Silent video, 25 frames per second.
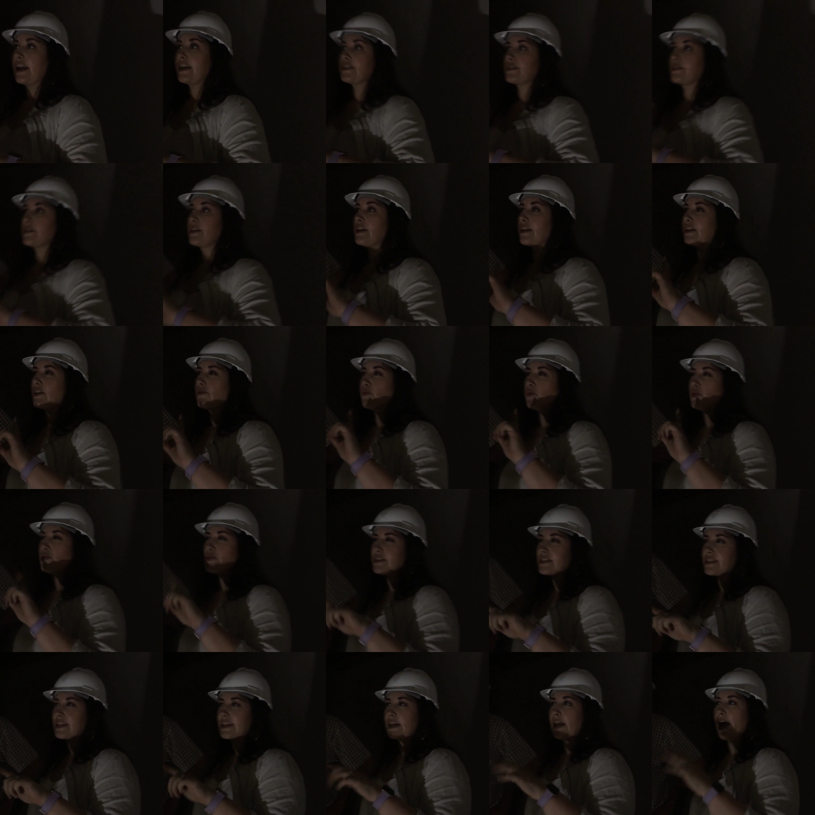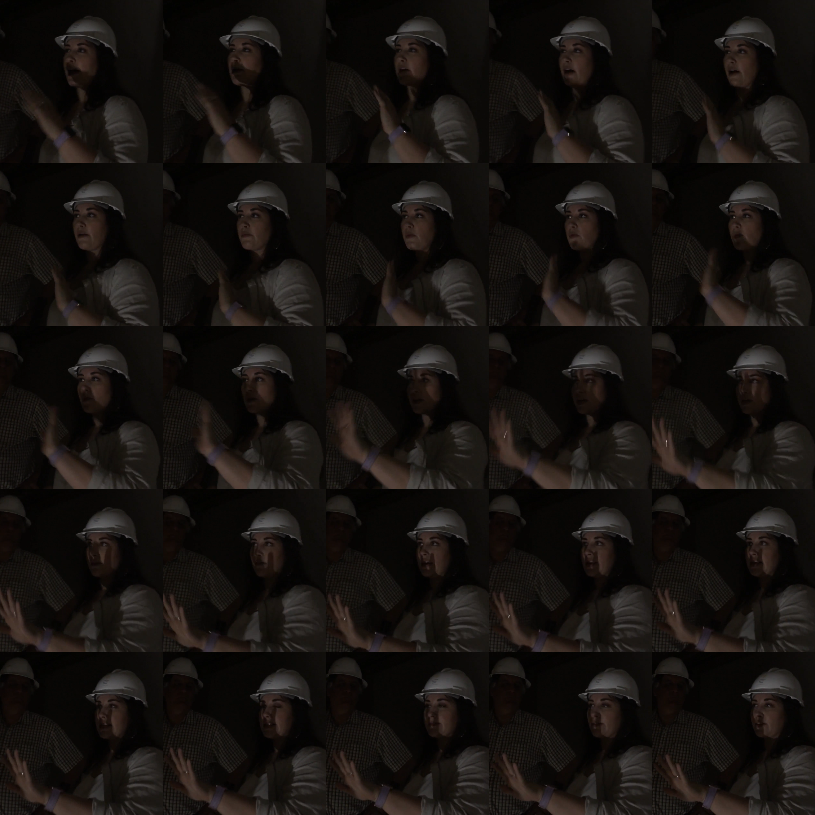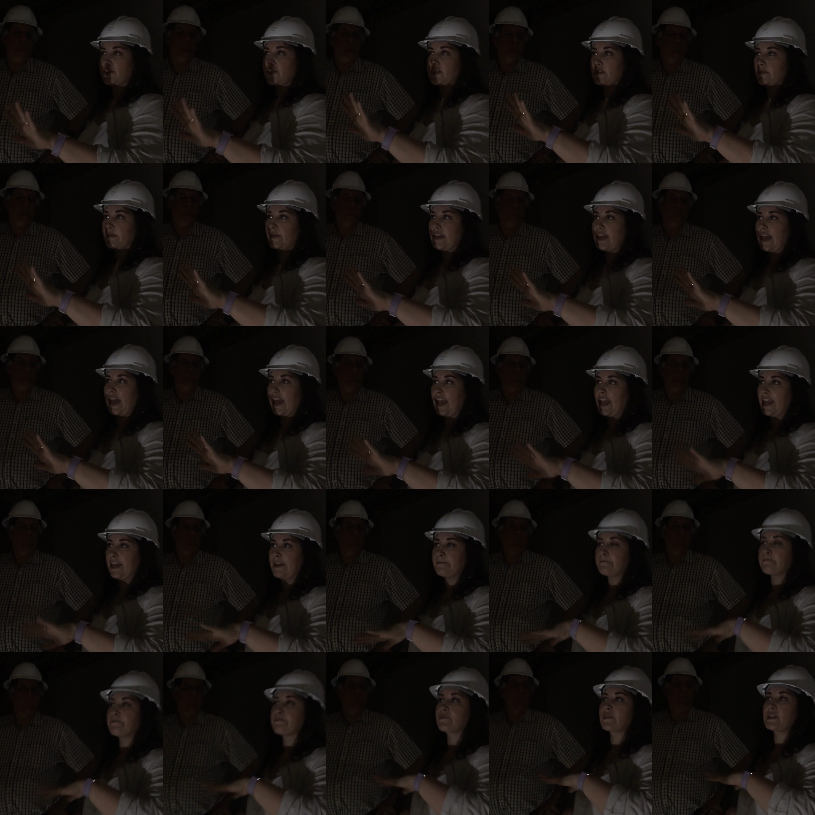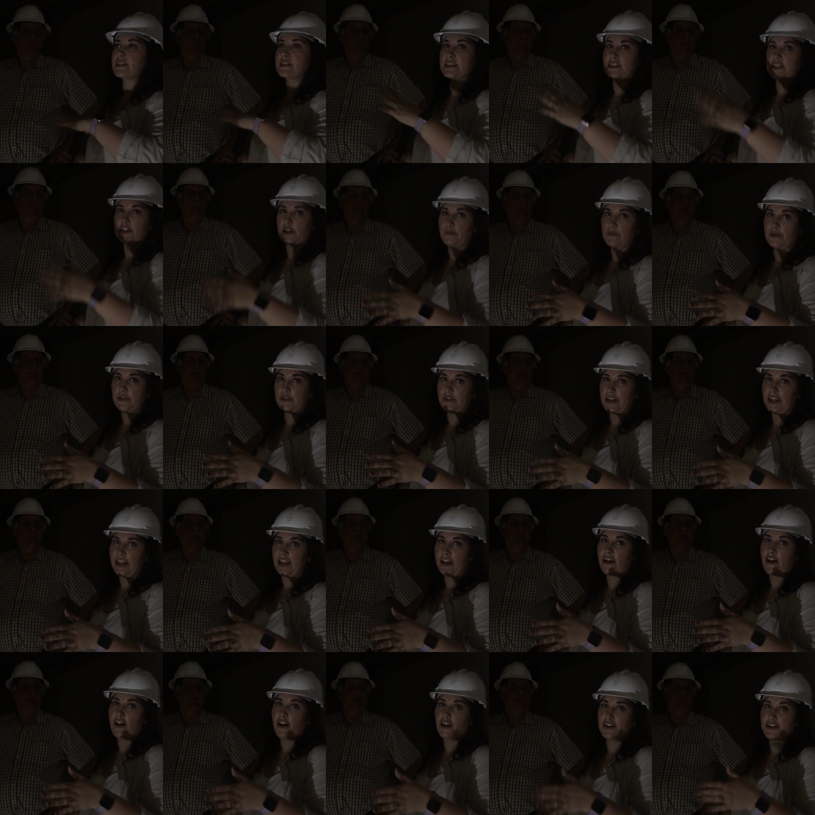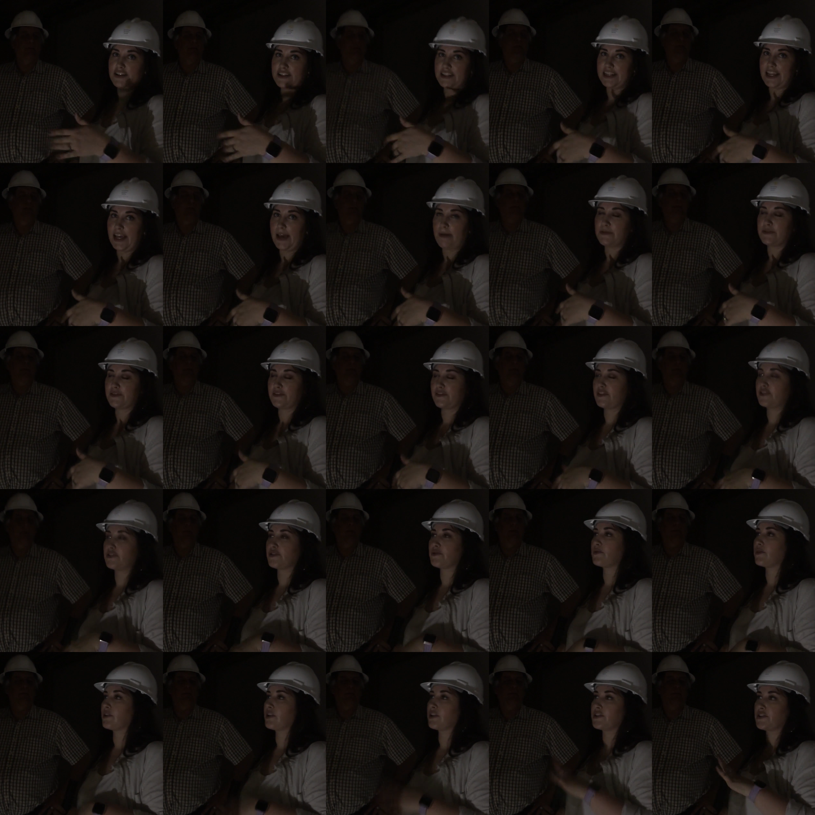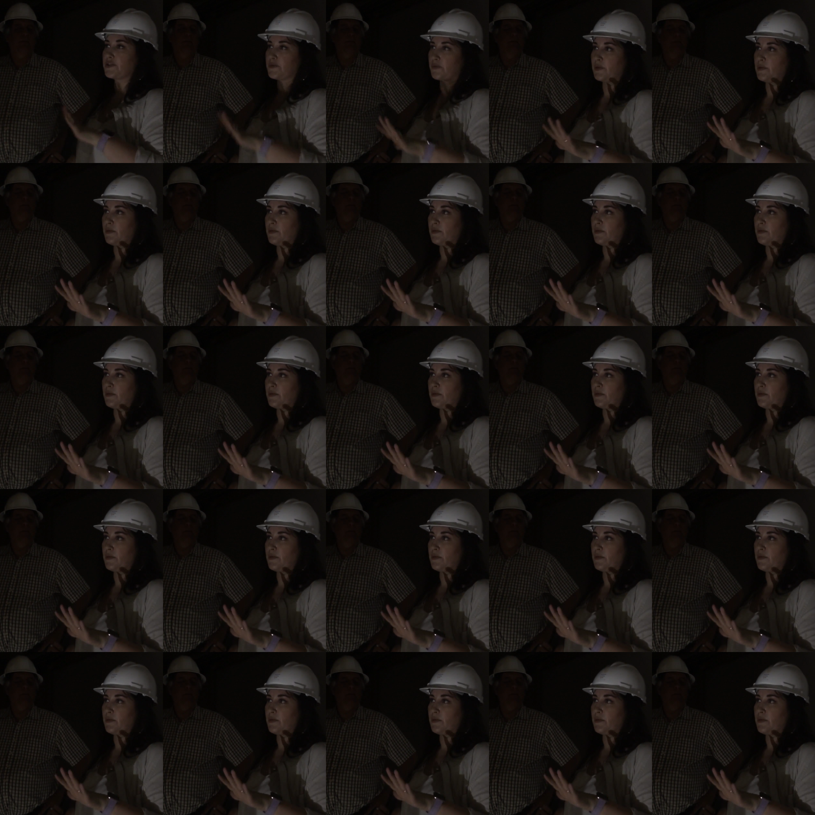as we'll see, I'll point you in as much as we can. Since they're building our steps for the tours,